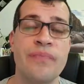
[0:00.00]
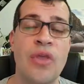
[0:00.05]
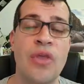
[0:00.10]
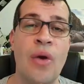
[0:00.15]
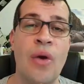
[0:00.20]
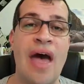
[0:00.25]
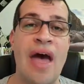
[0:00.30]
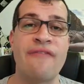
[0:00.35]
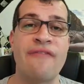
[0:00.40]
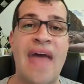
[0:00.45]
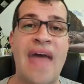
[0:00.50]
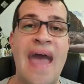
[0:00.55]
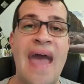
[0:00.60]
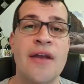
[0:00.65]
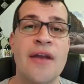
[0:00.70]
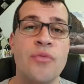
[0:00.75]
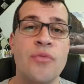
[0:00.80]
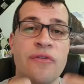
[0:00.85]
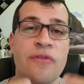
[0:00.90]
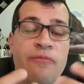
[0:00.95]
You have
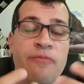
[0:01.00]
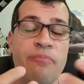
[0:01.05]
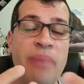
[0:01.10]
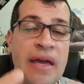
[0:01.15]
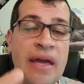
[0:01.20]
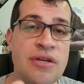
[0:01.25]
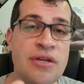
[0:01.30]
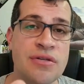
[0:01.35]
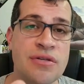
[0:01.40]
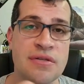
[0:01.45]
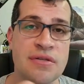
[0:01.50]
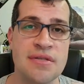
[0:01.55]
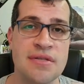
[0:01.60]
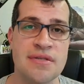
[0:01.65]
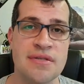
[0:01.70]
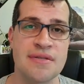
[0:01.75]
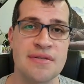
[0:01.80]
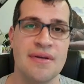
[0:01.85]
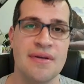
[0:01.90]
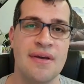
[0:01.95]
acted with
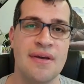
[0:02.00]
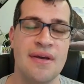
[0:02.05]
patience.